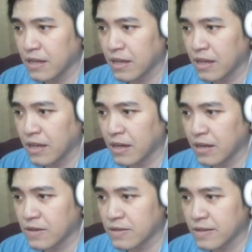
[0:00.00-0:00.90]
And
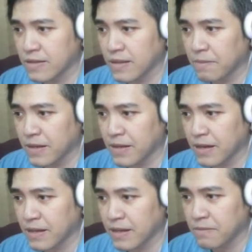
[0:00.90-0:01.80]
there's a sample
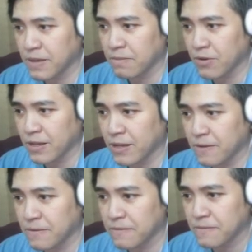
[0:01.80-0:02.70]
that can be brought
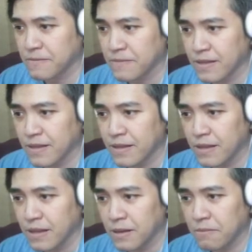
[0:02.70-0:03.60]
here.
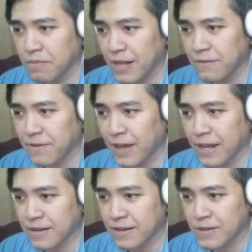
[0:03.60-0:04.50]
Bright
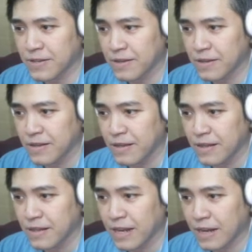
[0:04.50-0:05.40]
fan, creature.
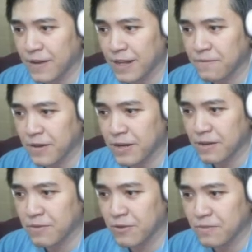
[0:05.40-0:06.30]
Like the fans found in the
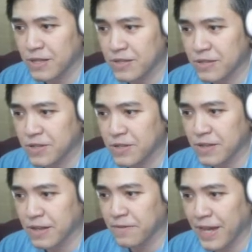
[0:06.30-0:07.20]
bloom, these creatures
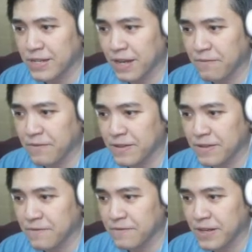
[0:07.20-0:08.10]
are fan-shaped
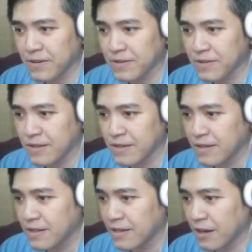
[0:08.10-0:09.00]
filter feeders.
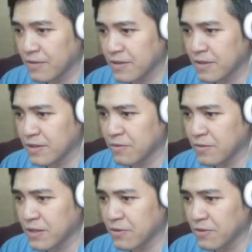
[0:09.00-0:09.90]
How does glow
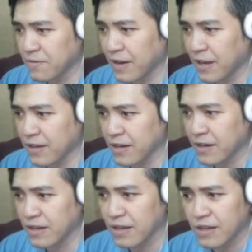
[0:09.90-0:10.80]
with cold fire?
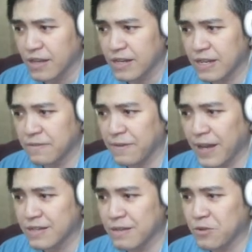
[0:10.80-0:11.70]
These
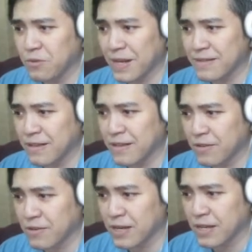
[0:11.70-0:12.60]
fans seem to play a central
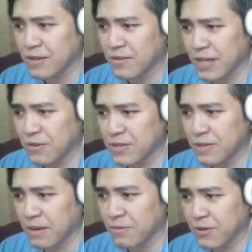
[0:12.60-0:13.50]
role in the
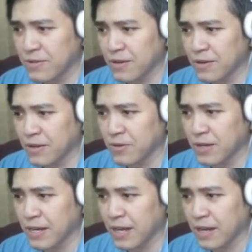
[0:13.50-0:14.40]
ecosystem. I'm going to start
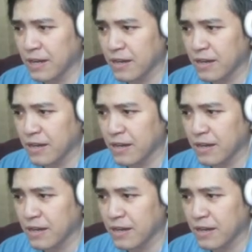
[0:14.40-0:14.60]
recording data.